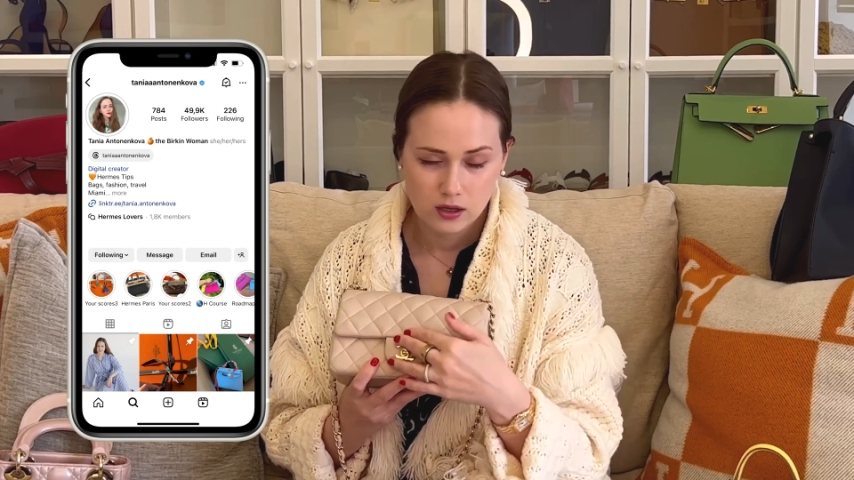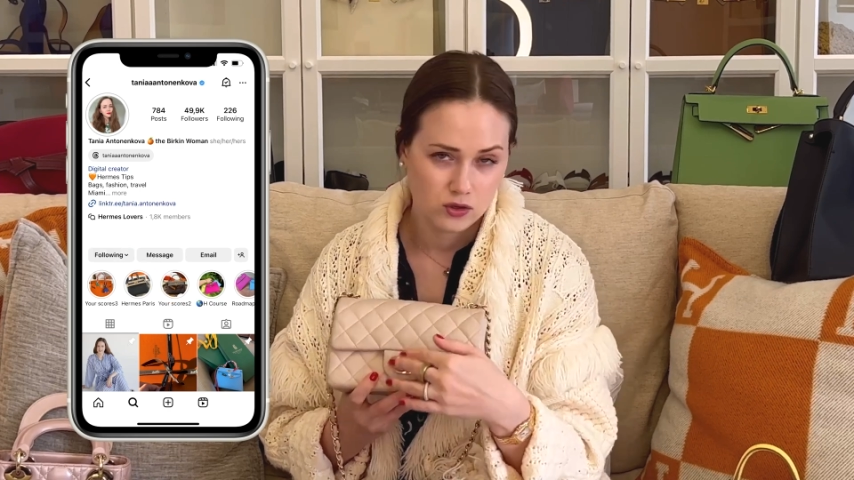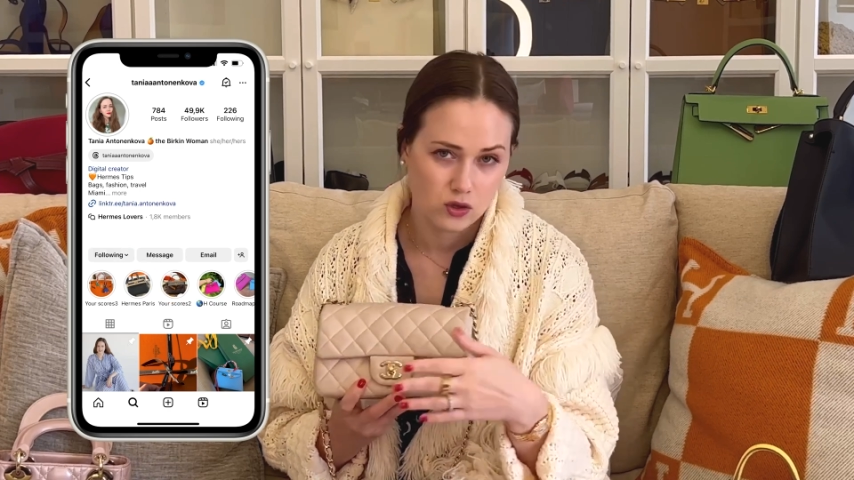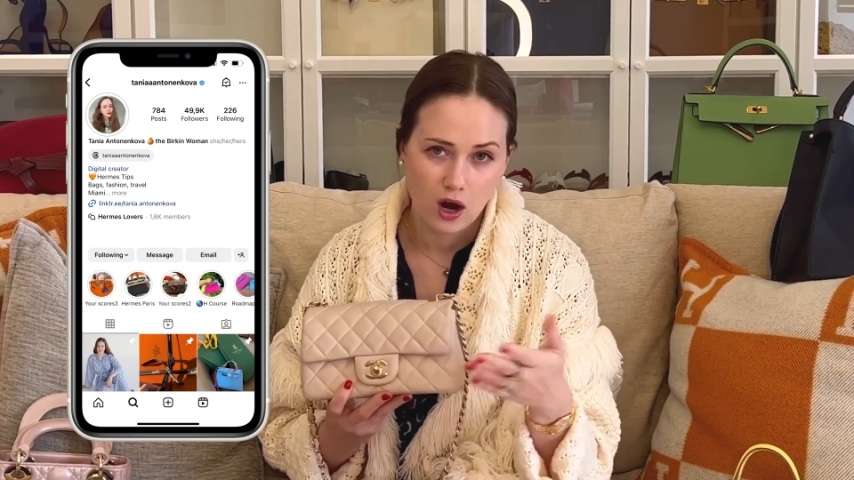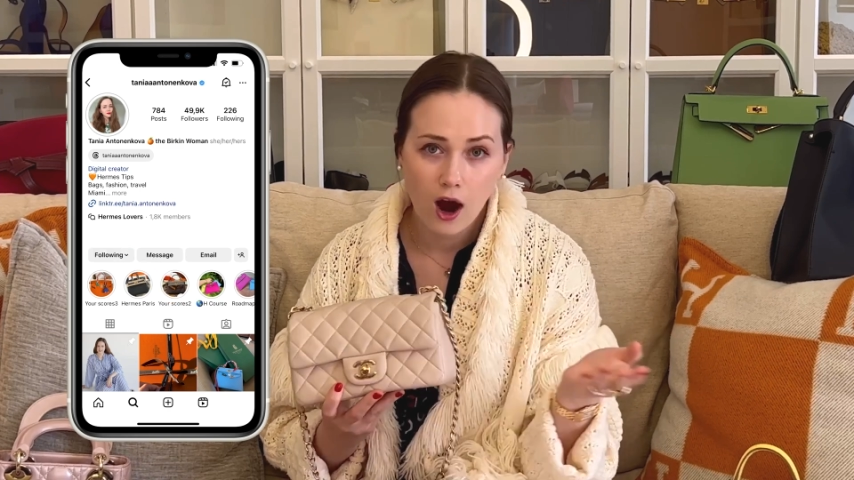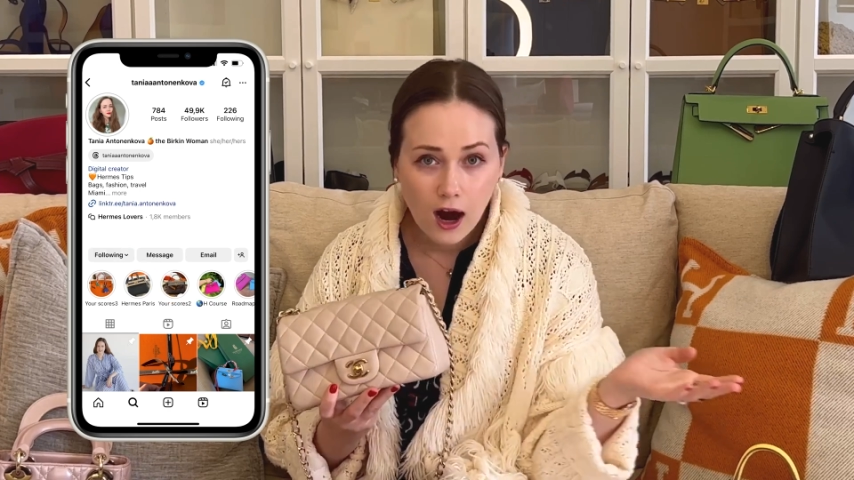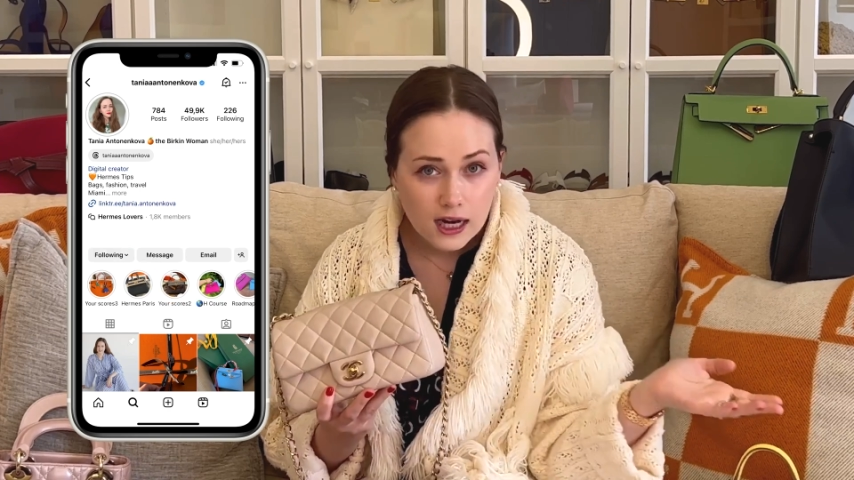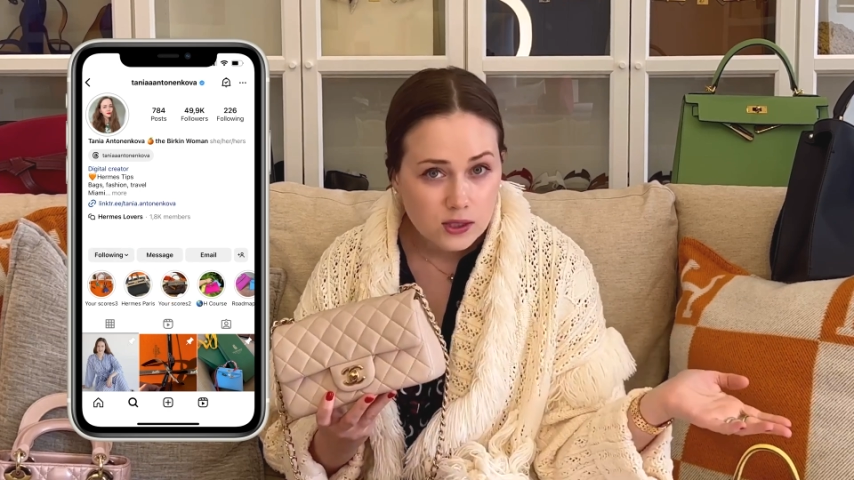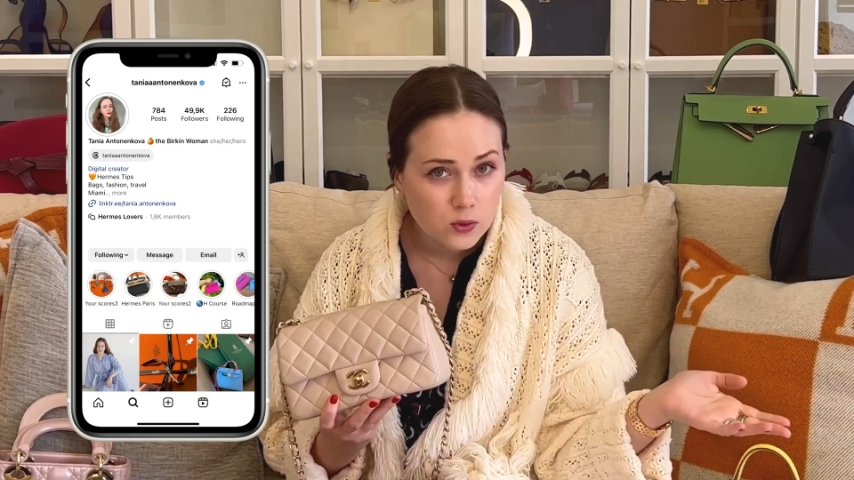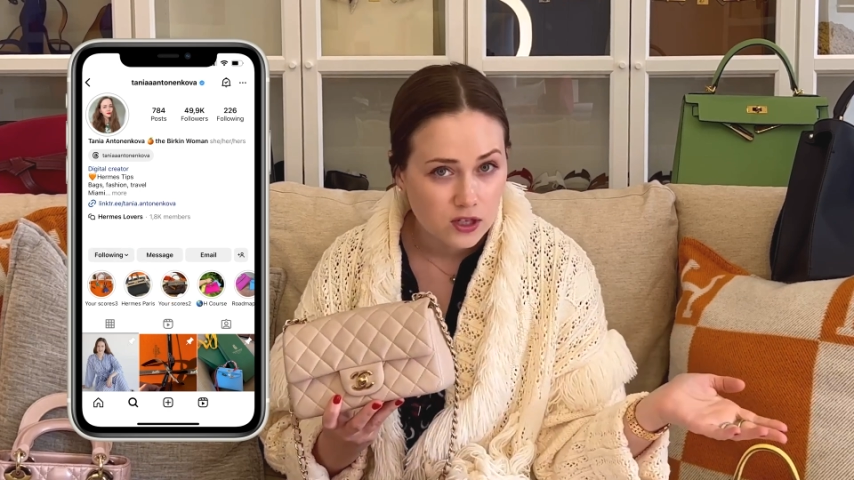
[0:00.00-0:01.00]
your
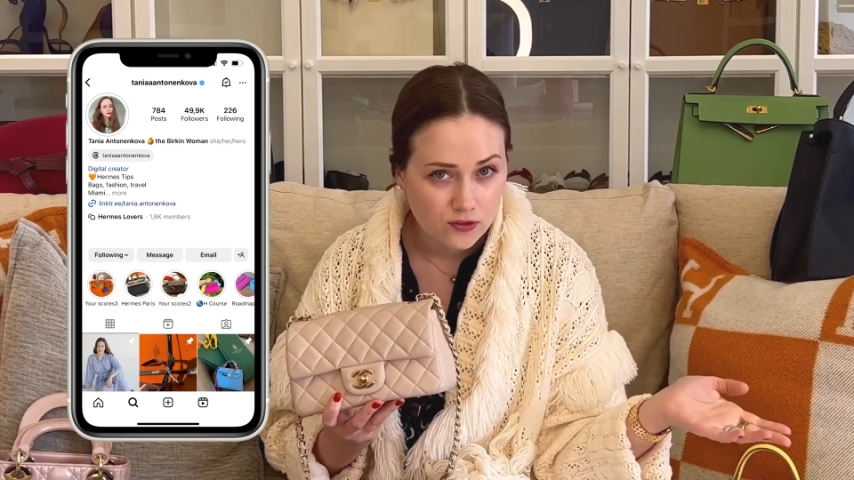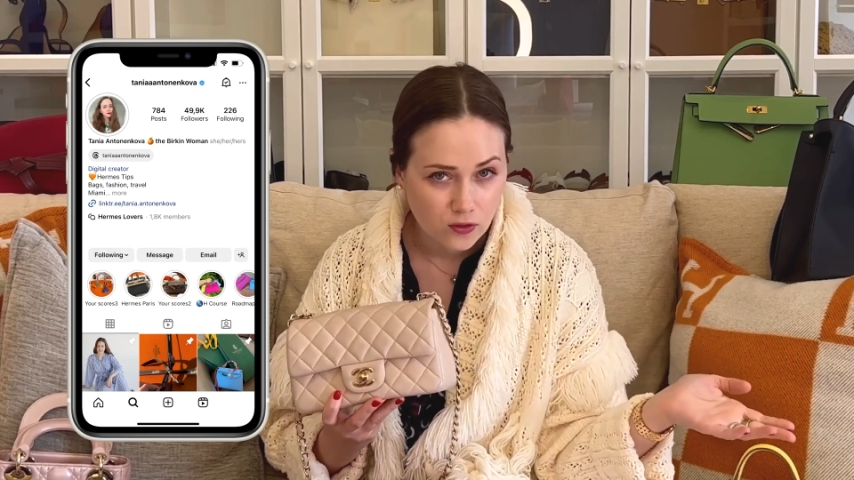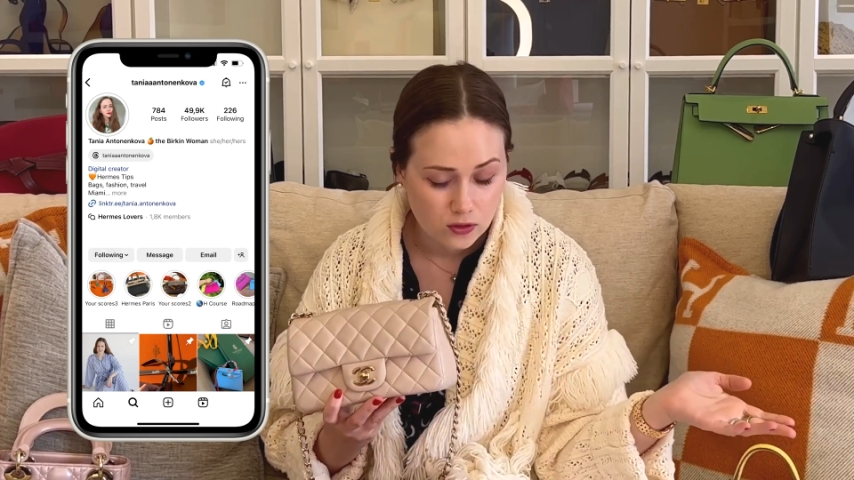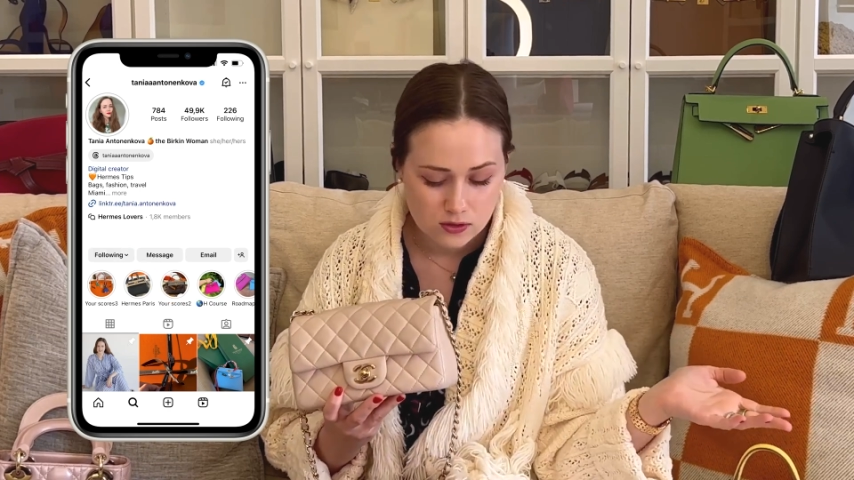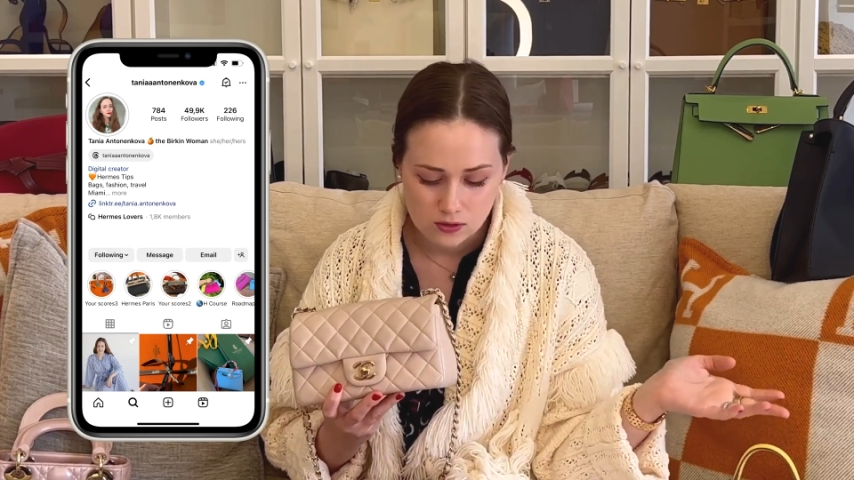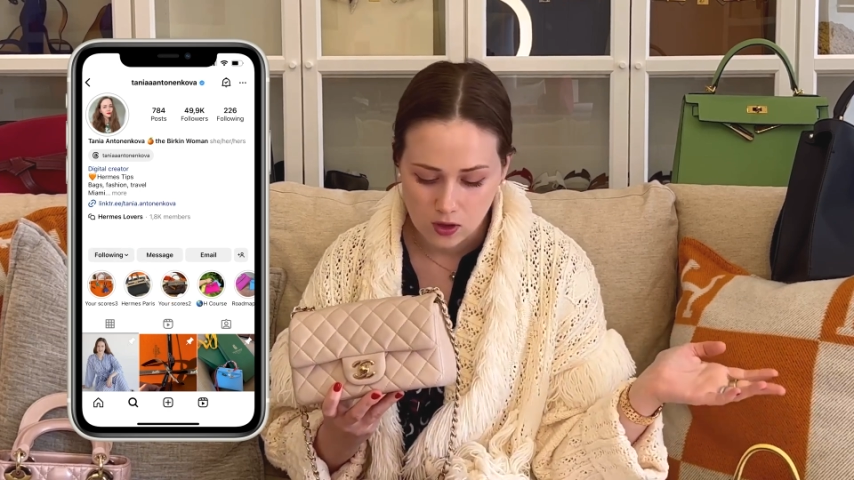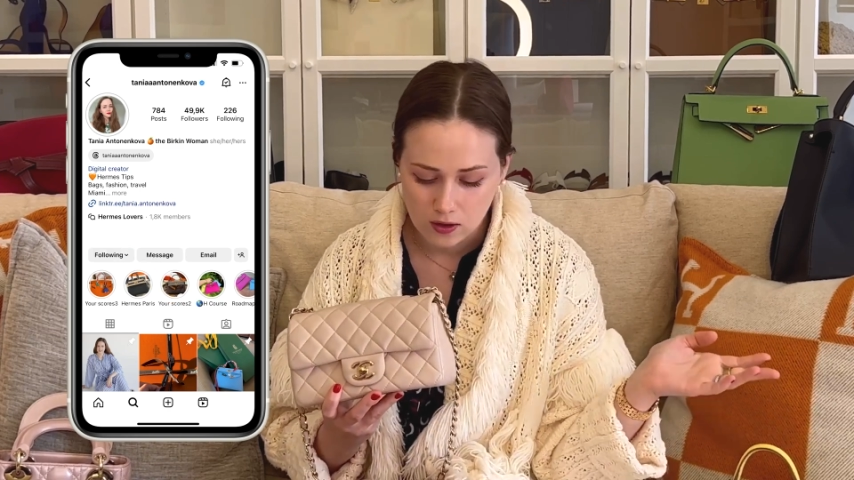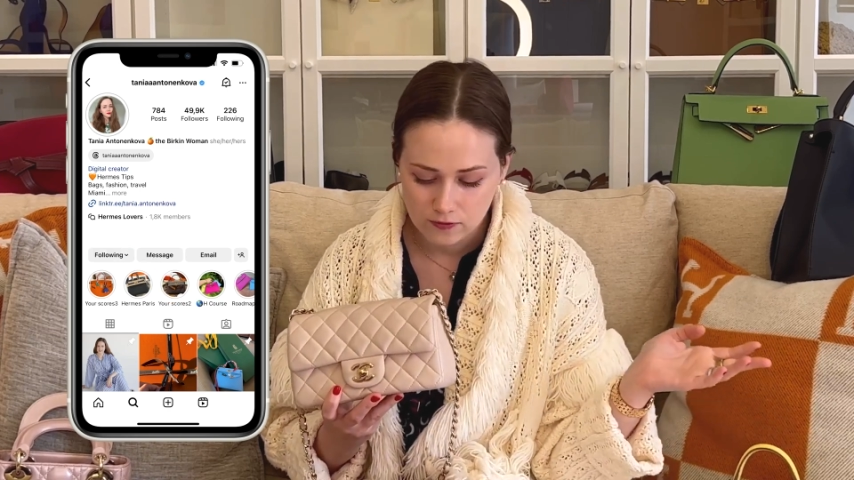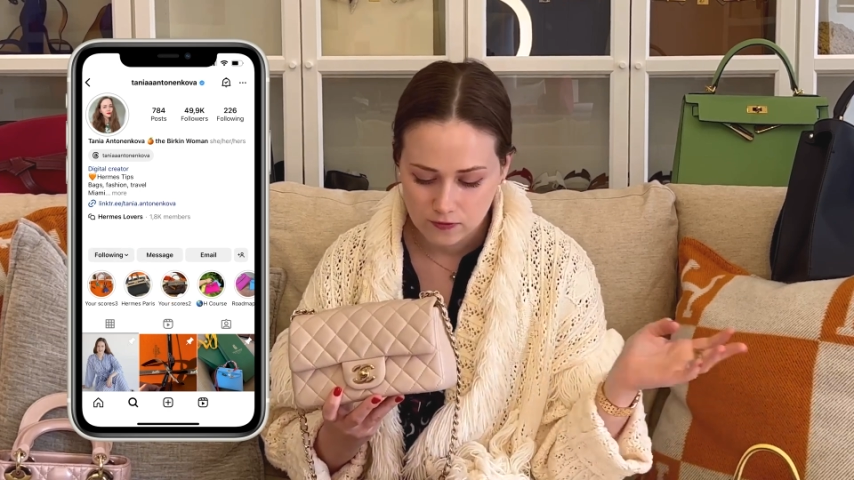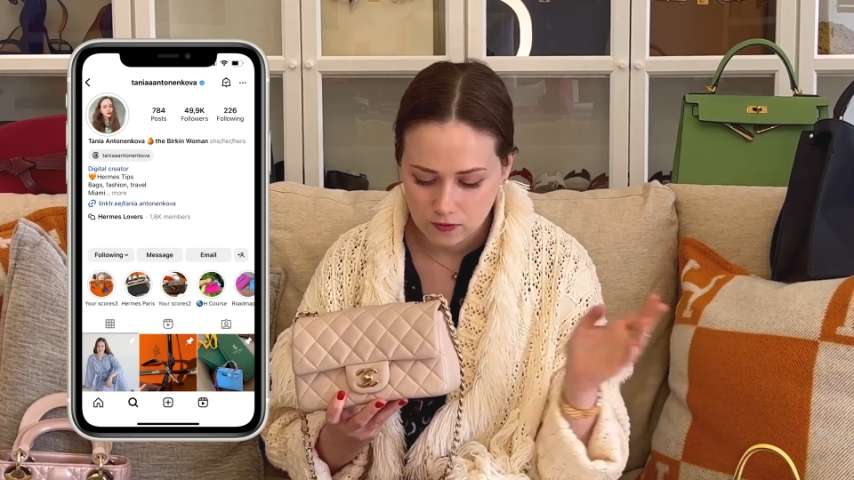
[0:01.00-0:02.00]
hardware falls off,